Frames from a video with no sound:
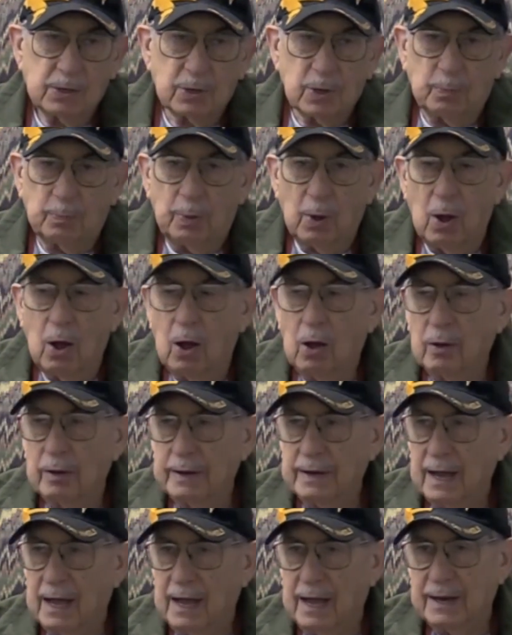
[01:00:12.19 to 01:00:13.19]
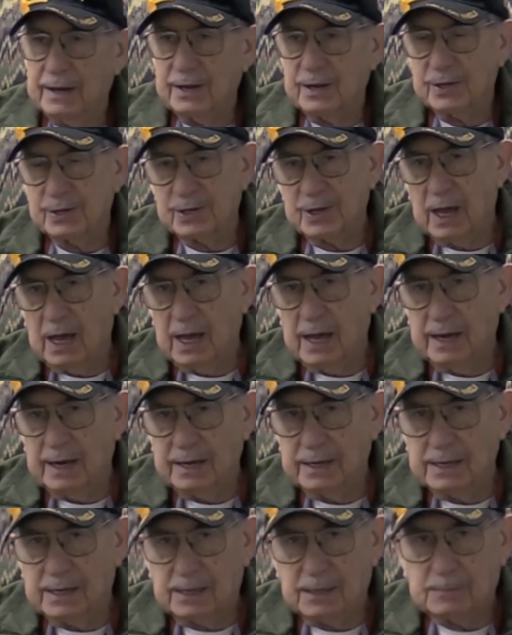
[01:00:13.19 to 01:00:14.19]
So Paul and I
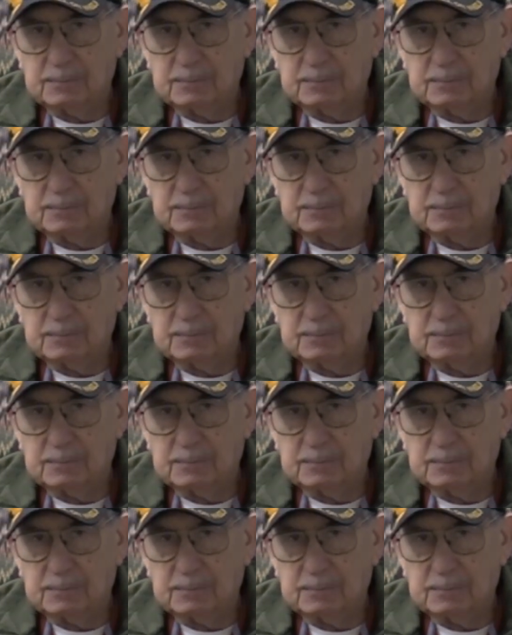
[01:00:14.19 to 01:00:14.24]
decided